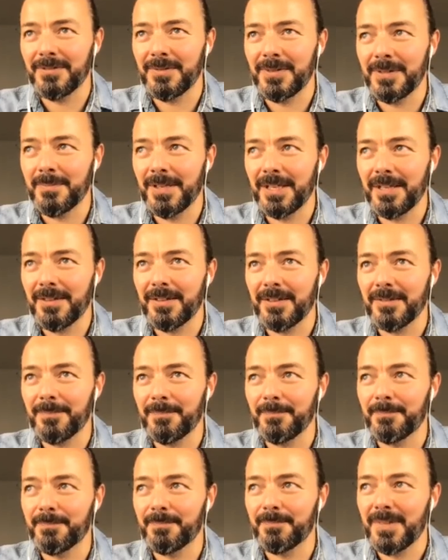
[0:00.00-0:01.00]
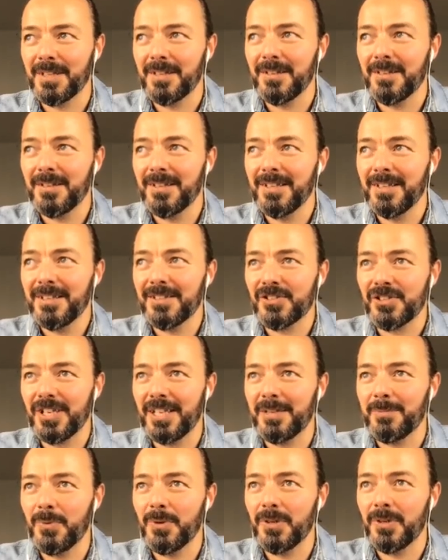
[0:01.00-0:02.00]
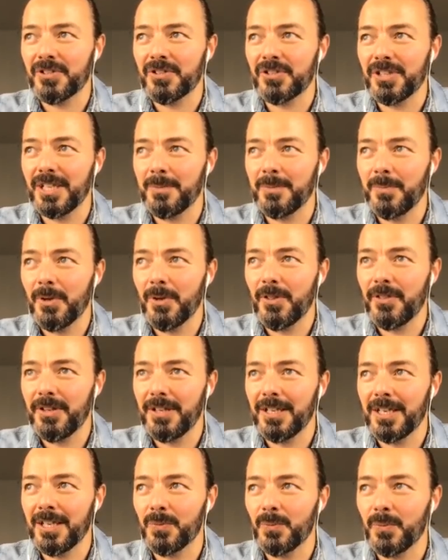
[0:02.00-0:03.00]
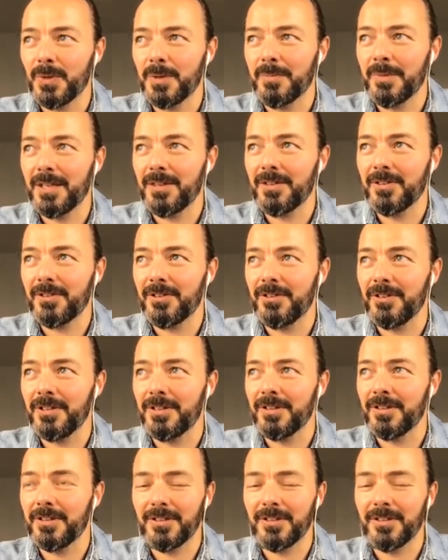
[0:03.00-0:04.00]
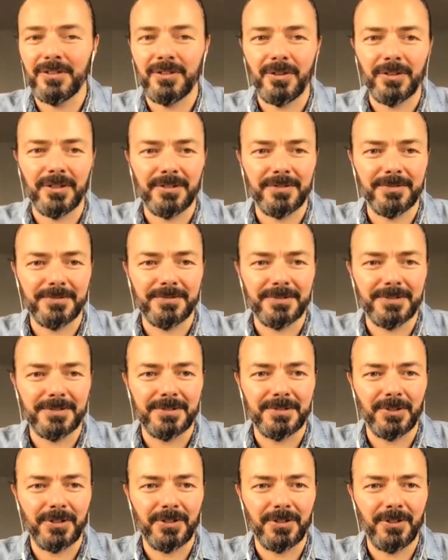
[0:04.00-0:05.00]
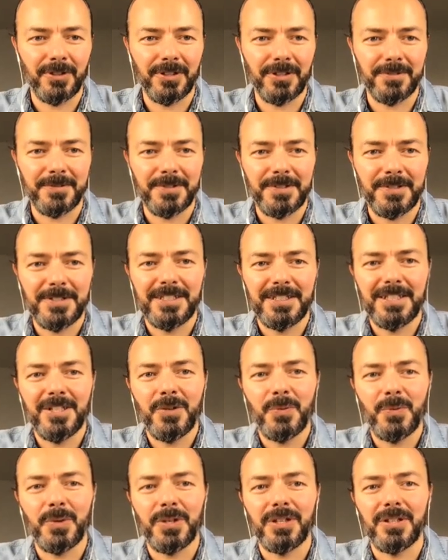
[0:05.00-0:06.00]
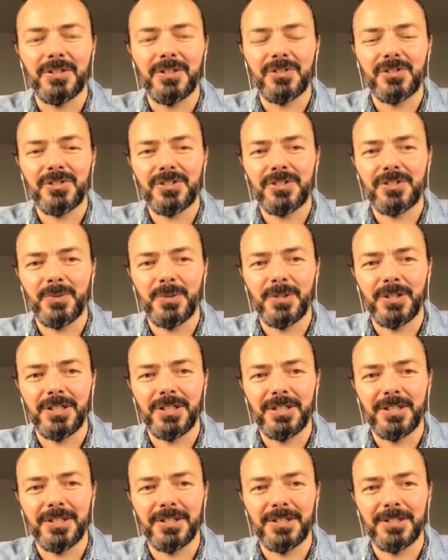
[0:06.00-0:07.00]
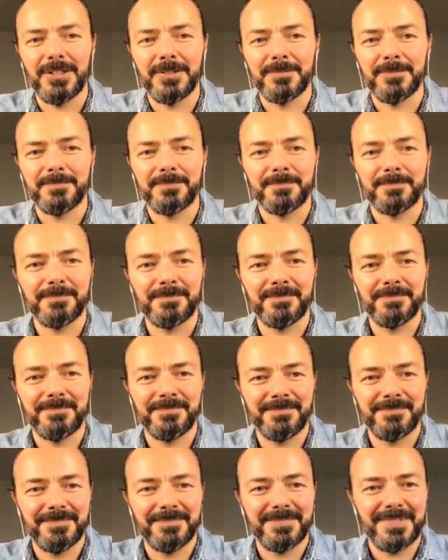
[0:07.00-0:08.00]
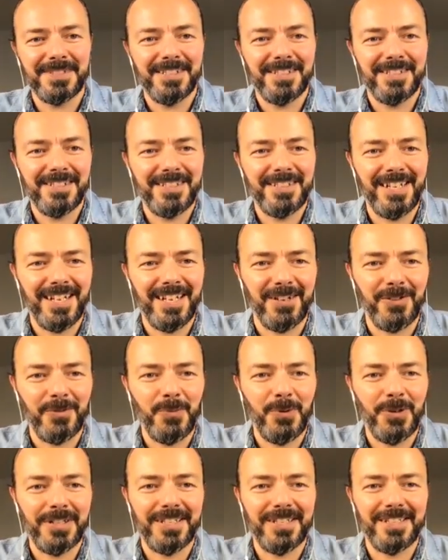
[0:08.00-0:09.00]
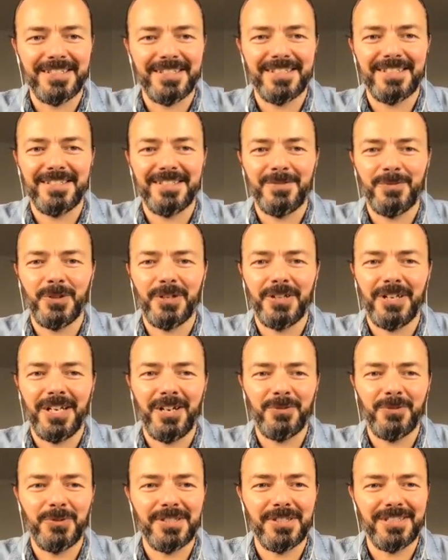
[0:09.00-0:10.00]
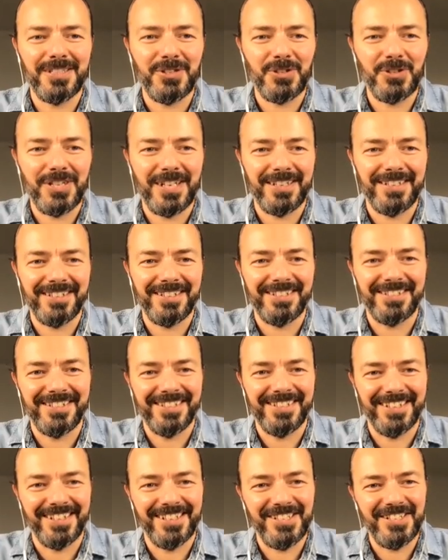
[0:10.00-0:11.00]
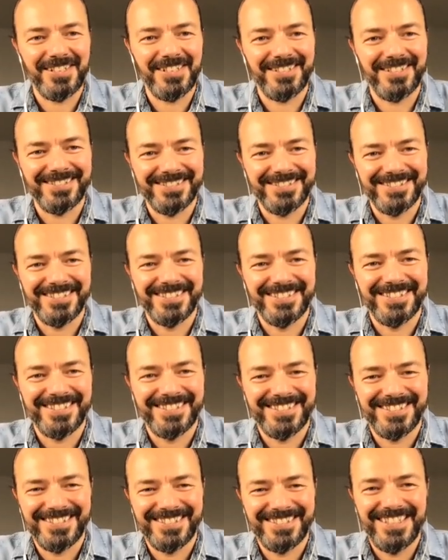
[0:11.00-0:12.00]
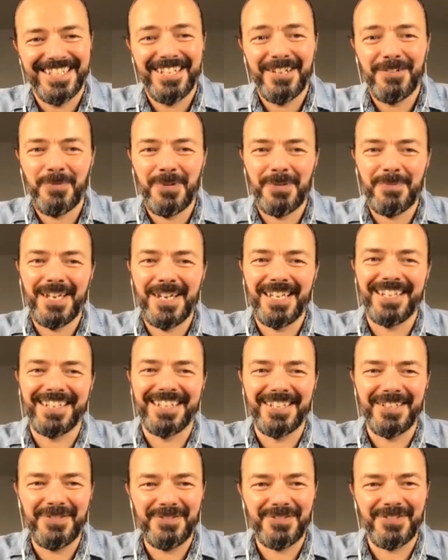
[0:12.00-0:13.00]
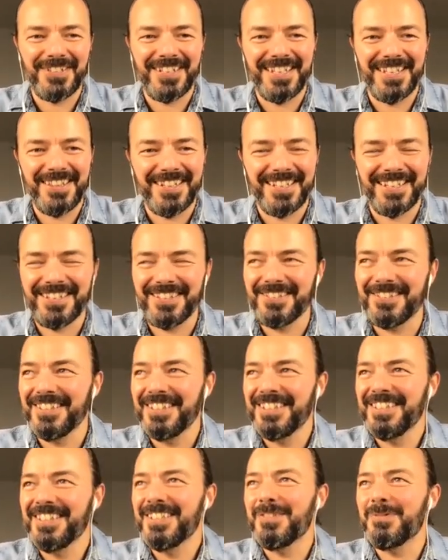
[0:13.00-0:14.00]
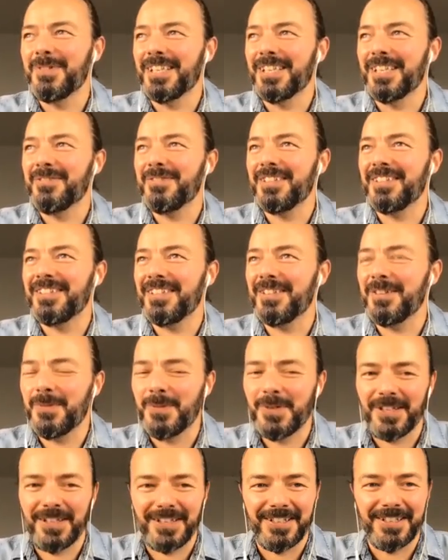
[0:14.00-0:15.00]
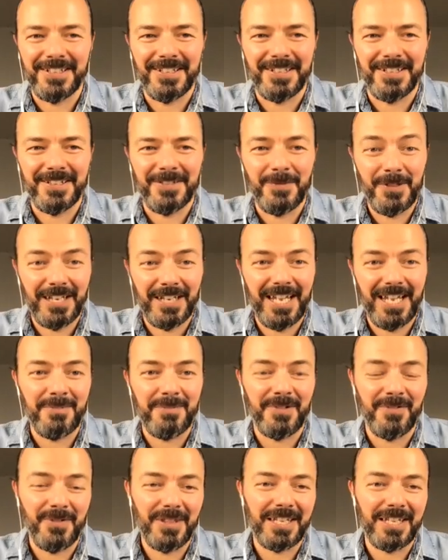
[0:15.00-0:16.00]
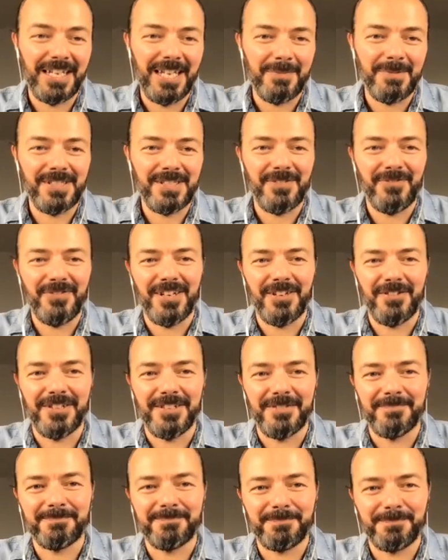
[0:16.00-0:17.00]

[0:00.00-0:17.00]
we made them shared uh, shared birthday and we made her uh, a donna not a donna we we uh, Carl does it what, how do you say schenken in English a gift we made a gift right thank you we gifted her with a uh, with a lamy with a lamy safari